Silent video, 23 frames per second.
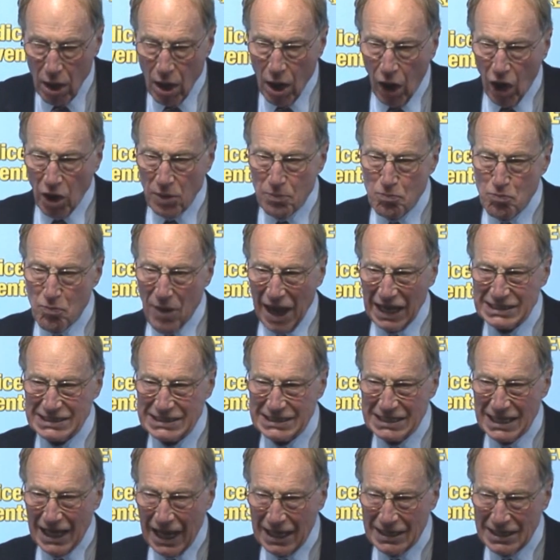on
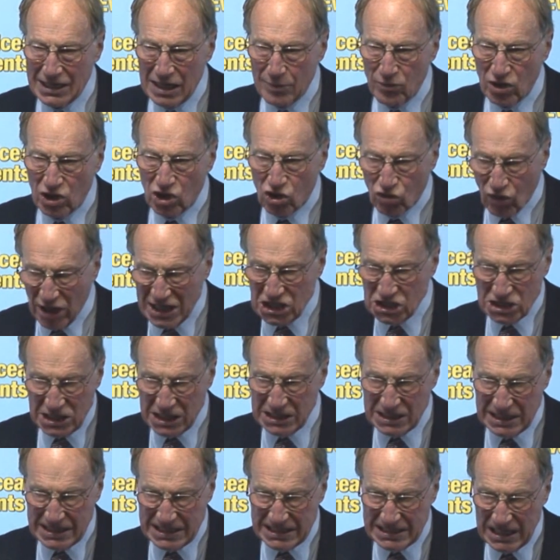mass-coloured immigration
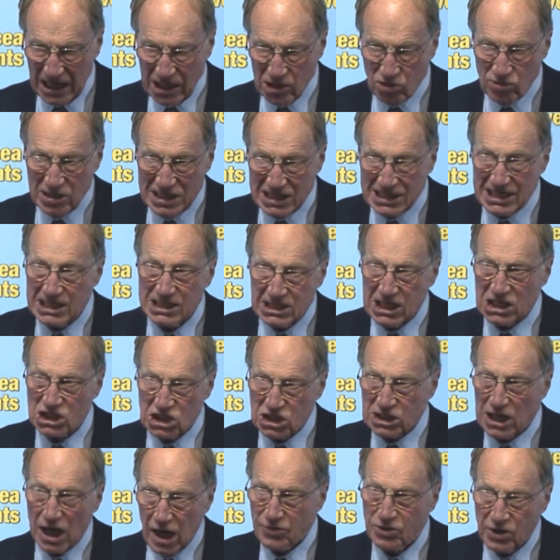into this country since it
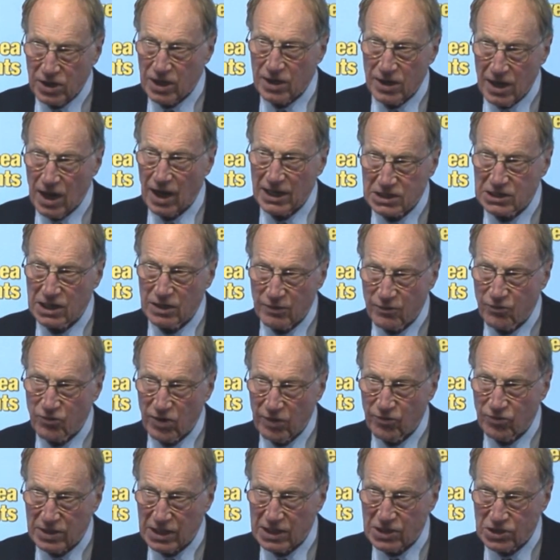started in the
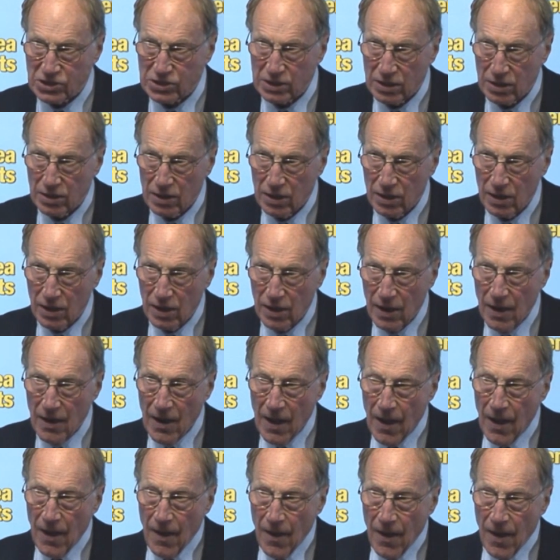1950s.
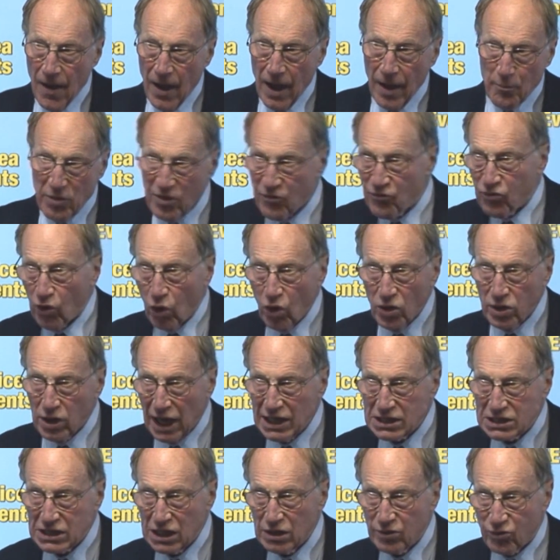Before the
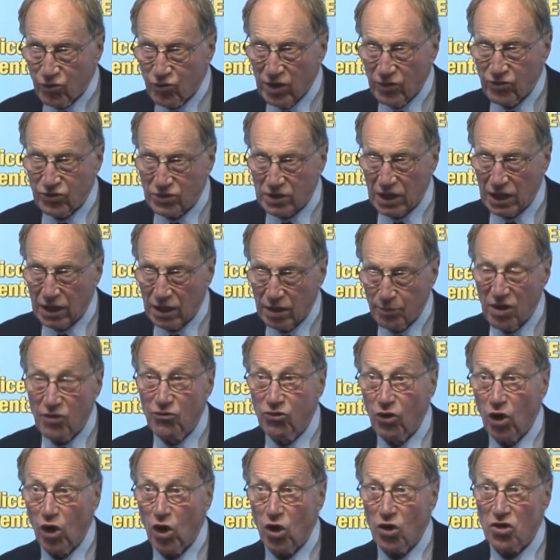
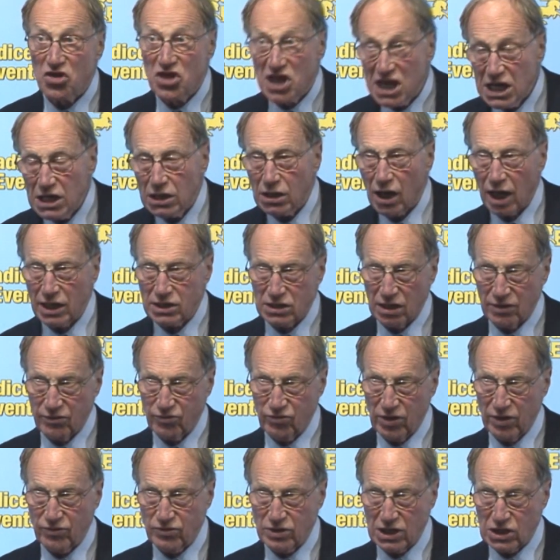
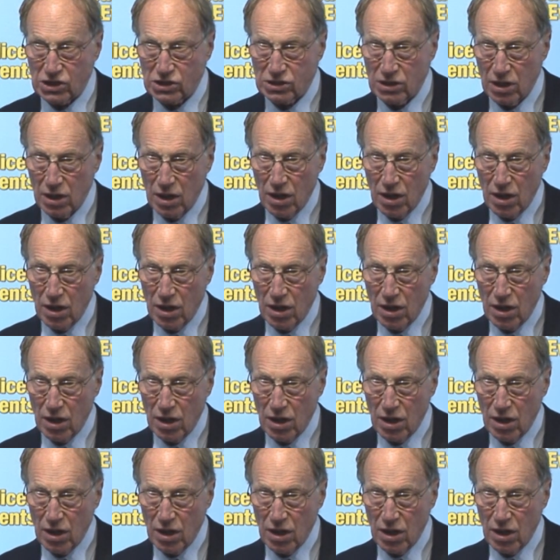1950s,